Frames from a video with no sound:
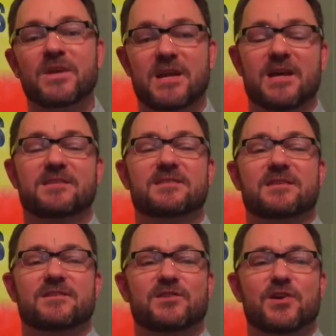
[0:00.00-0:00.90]

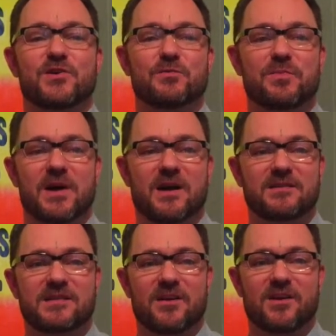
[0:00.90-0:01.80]
Yes. So uh,
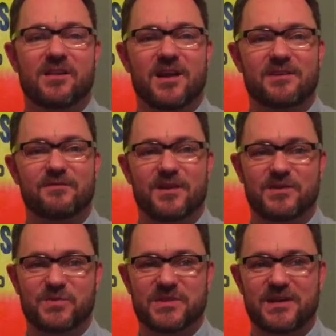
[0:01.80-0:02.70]
Darin Klein and
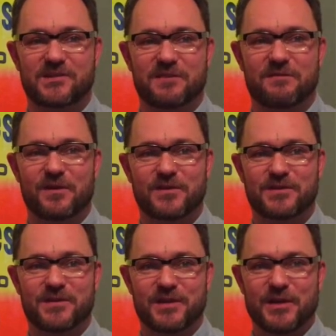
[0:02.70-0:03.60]
Friends was actually
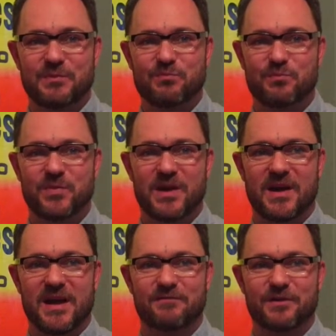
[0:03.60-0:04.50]
first
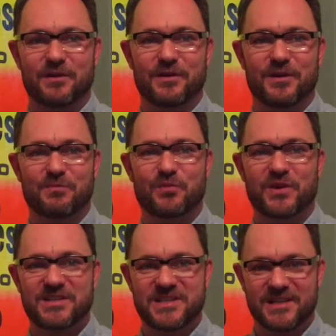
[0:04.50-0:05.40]
ever
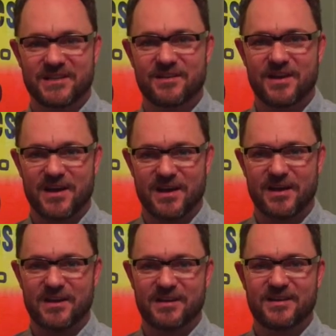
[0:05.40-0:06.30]
printed
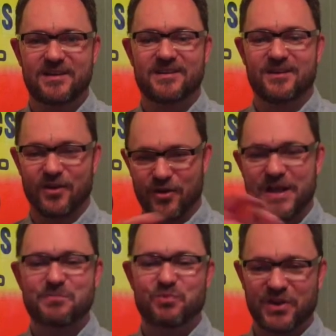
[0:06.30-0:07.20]
uh, or
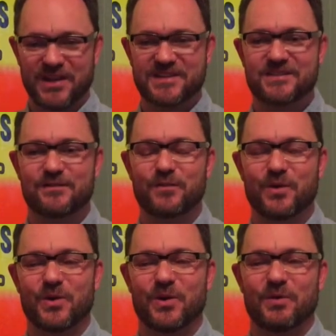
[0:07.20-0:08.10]
in print
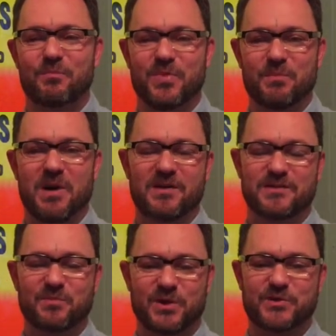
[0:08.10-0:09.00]
for the
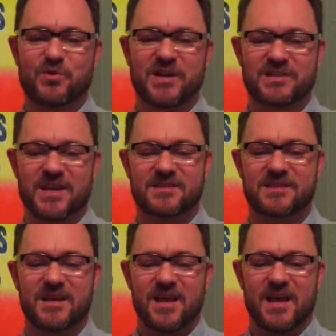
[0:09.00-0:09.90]
Box of Books
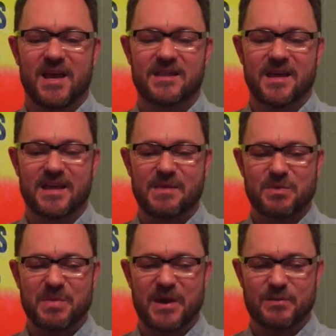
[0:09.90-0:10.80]
project. And that came
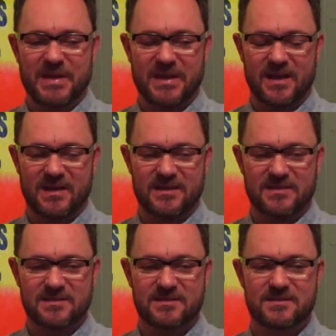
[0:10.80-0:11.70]
about
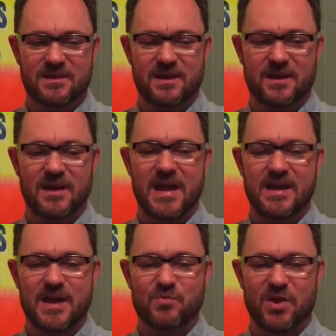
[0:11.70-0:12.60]
because uh, A
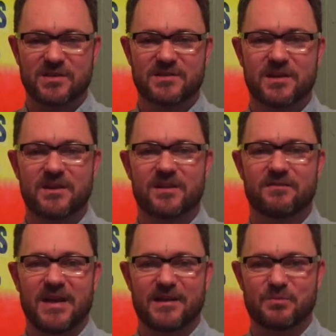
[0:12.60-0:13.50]
A Bronson
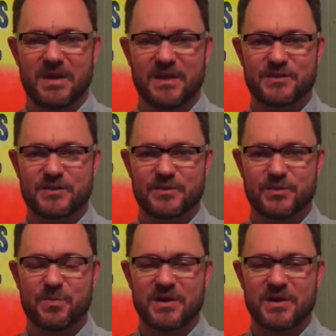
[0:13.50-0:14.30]
invited me to